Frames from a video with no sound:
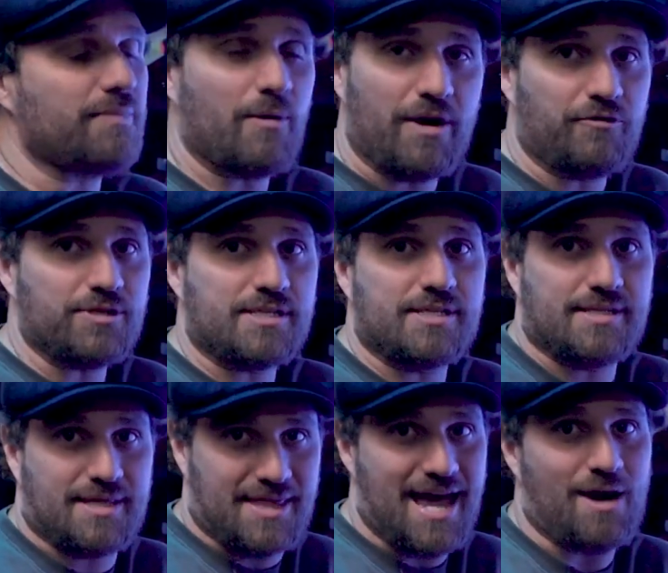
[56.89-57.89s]
my wife
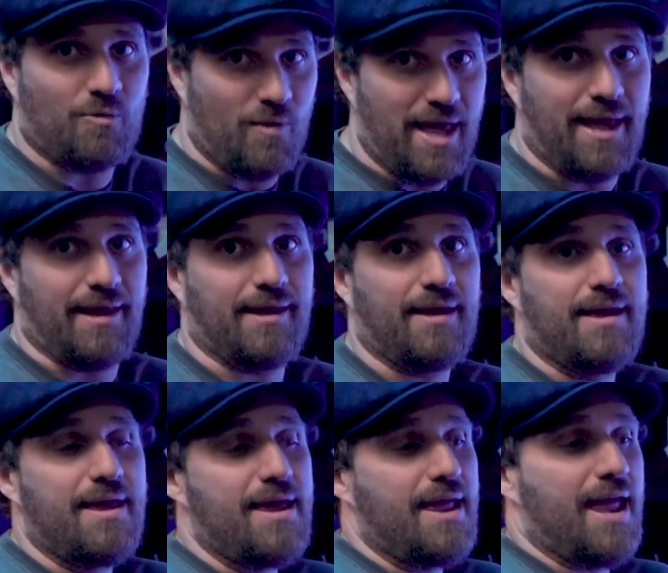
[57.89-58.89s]
wasn't that way.
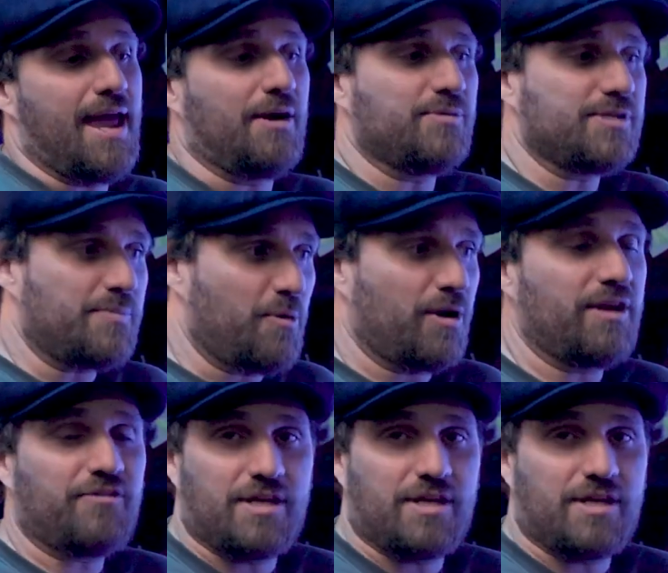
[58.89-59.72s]
And it was a point of